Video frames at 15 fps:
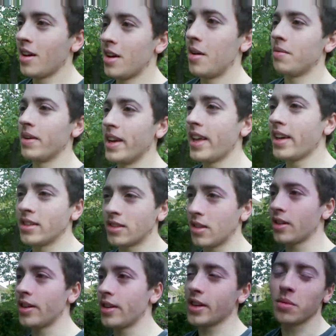My leg is
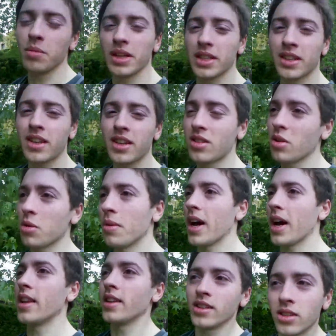hurting, but not so bad.
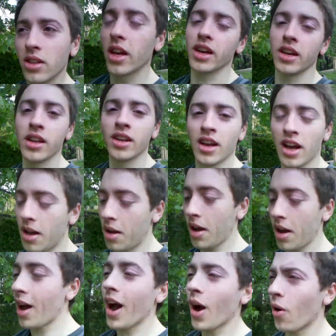It's okay.
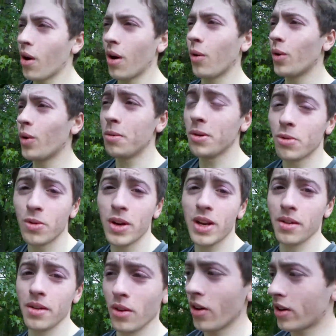I will be
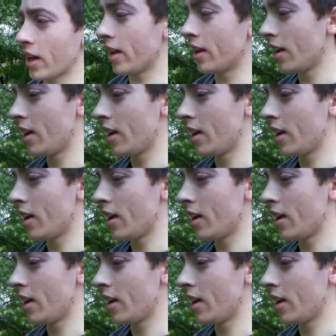really okay.